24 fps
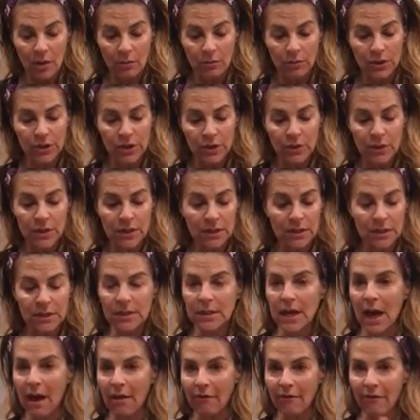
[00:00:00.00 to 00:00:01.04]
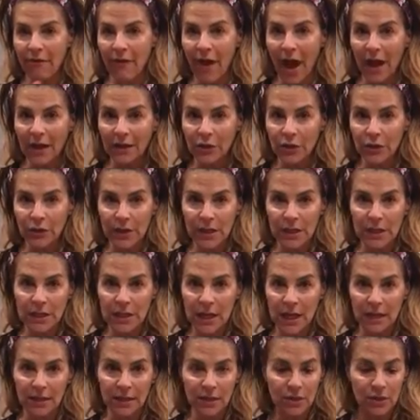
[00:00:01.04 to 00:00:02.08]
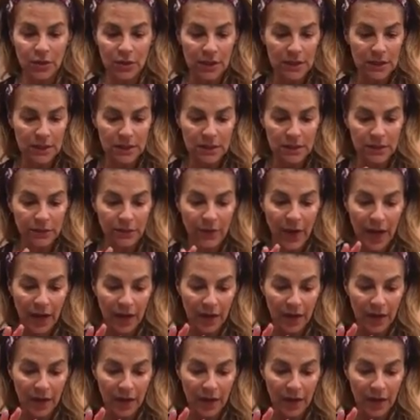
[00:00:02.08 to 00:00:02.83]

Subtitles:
So this is not factory done. So this is